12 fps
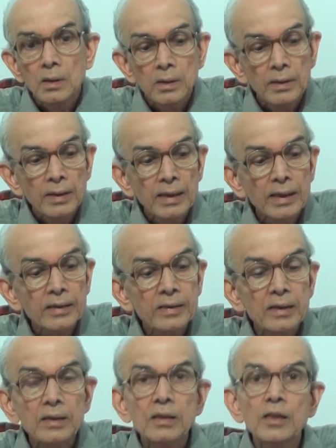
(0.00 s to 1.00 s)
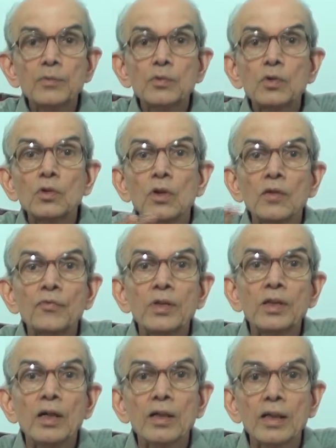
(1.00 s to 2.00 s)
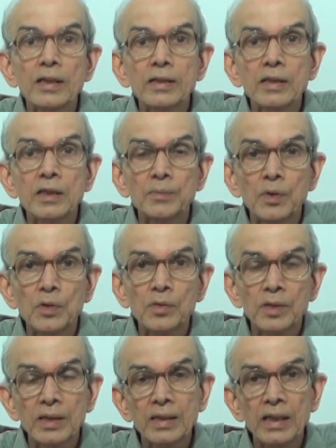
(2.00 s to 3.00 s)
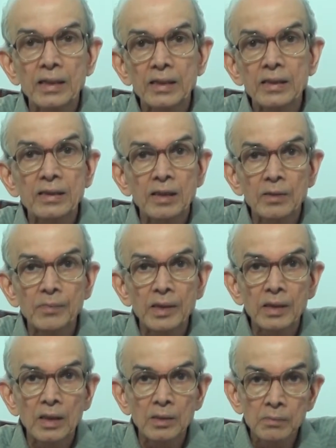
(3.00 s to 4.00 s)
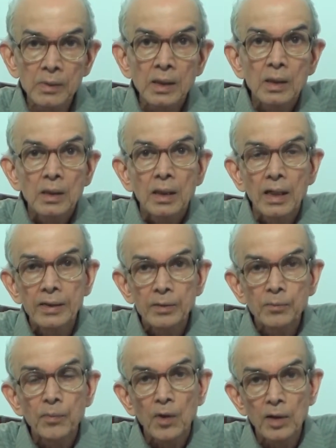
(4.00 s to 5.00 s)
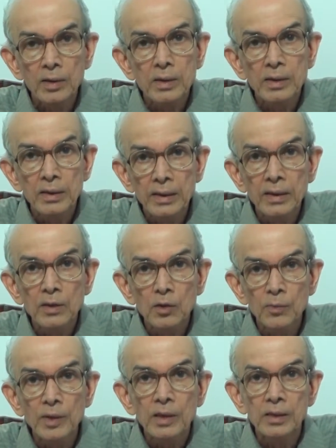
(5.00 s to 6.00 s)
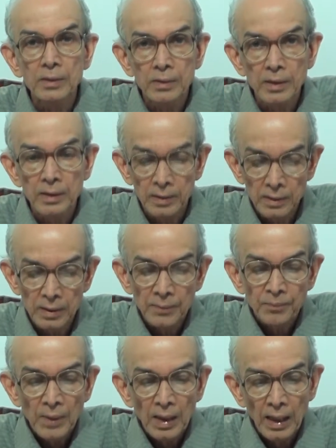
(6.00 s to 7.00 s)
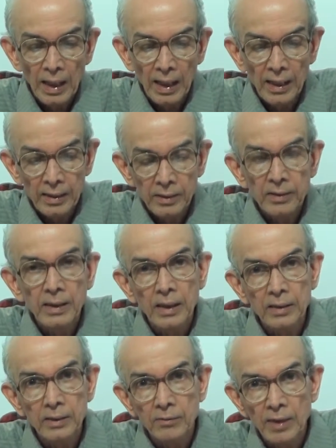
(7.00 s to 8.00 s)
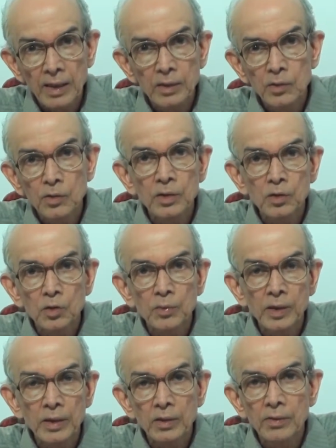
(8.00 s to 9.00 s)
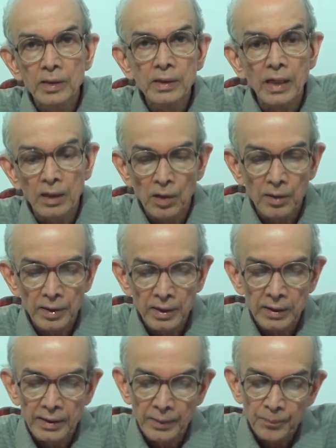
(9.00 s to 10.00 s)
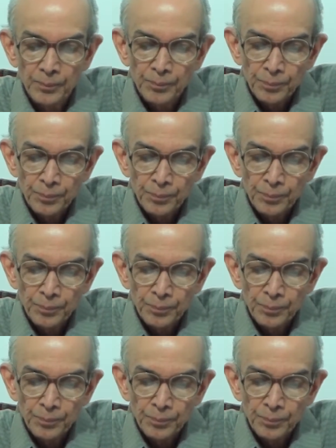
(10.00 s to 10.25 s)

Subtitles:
relationship to a physiological process, that itself becomes an important thing to be considered, and that the value is to be given accordingly.